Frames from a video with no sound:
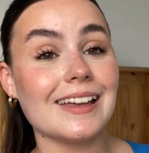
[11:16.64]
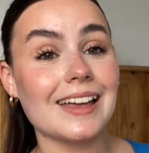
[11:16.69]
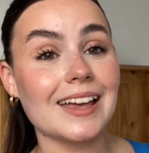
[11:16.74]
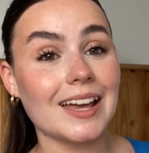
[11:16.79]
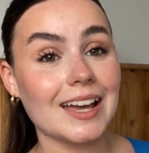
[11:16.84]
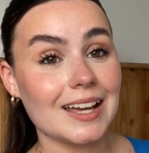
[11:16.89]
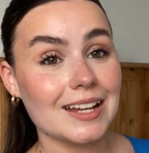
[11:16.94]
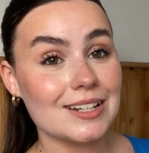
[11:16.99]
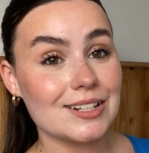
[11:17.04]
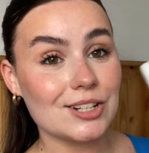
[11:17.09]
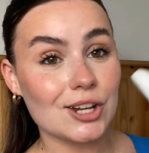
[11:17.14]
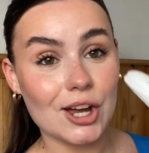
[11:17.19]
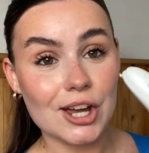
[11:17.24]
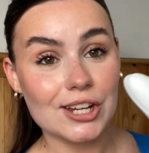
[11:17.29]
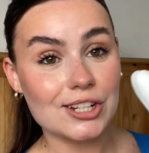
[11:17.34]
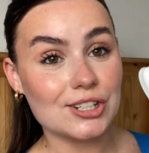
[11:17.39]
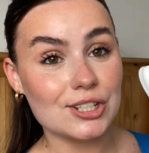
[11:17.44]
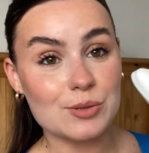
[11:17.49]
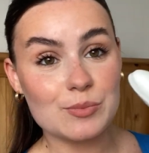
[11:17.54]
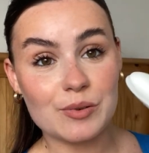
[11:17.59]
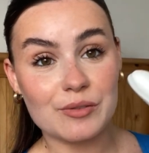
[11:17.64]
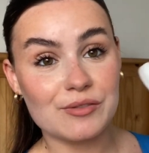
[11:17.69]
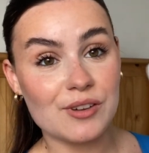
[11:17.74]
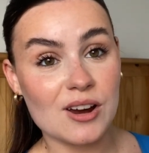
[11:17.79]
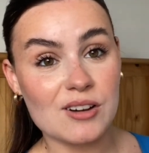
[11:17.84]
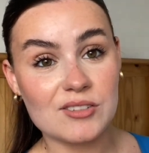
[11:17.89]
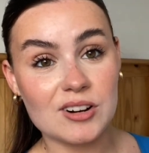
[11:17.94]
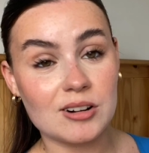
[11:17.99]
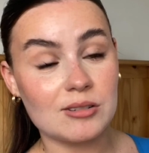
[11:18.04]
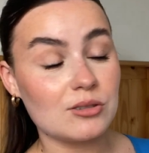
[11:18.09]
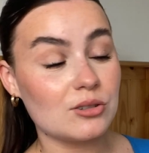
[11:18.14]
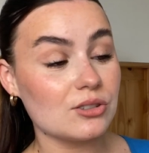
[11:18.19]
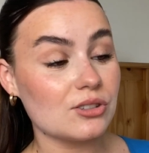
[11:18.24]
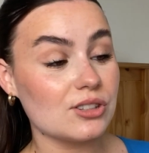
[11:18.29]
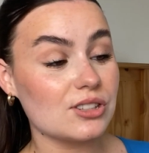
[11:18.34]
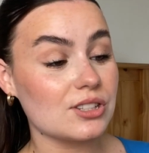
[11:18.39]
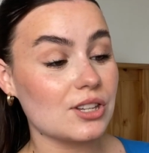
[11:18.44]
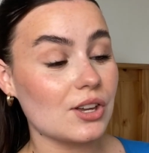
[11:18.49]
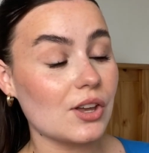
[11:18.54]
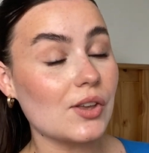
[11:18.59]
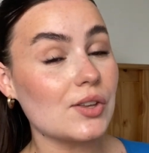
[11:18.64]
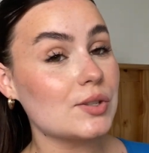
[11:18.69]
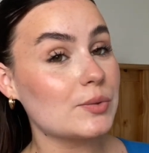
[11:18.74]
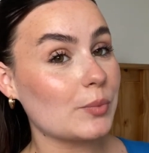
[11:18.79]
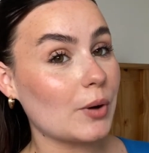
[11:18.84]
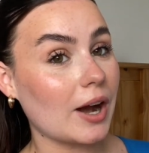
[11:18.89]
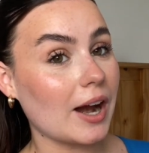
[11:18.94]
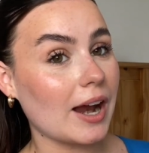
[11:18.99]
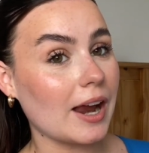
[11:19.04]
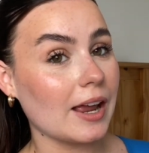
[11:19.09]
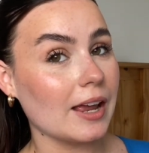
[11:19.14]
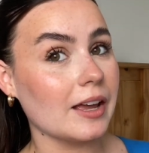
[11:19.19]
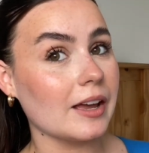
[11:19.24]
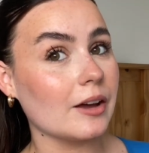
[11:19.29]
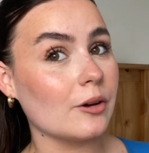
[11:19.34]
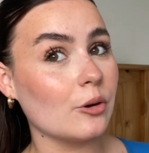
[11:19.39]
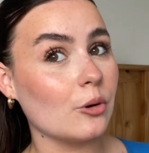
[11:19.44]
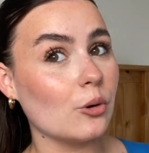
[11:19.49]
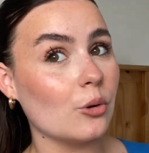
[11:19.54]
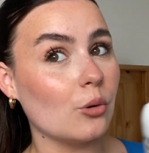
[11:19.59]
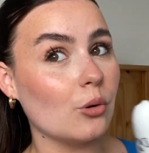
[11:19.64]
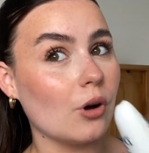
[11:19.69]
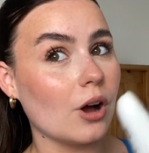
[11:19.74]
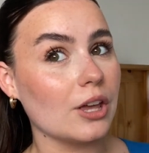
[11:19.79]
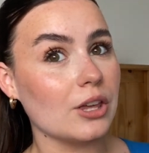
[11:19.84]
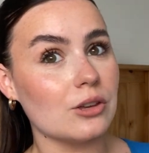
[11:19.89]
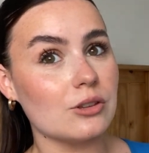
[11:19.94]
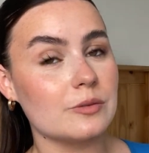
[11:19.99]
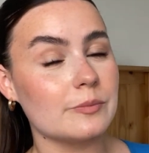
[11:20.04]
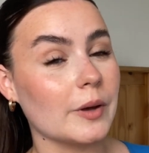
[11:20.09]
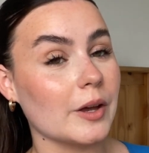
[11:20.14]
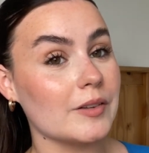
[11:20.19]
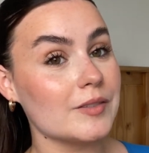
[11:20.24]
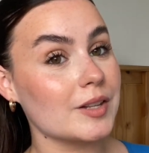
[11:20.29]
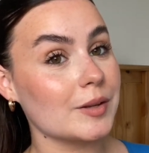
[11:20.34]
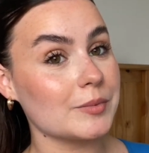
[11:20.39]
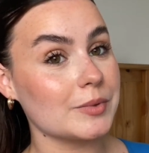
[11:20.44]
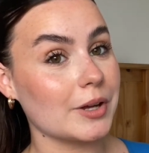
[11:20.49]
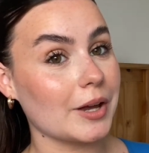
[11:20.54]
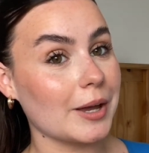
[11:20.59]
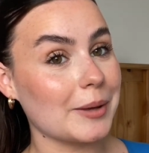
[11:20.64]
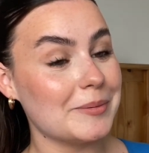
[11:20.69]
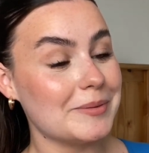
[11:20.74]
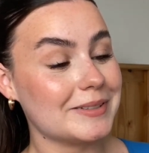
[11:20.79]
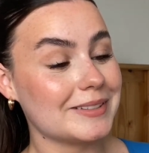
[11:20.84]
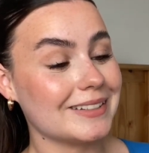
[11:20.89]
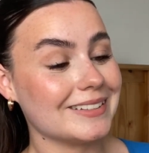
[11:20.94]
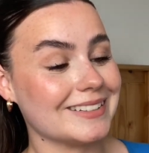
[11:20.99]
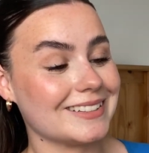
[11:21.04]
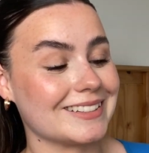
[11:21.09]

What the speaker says: And I just prefer roll-ons to spray, or I use both sometimes.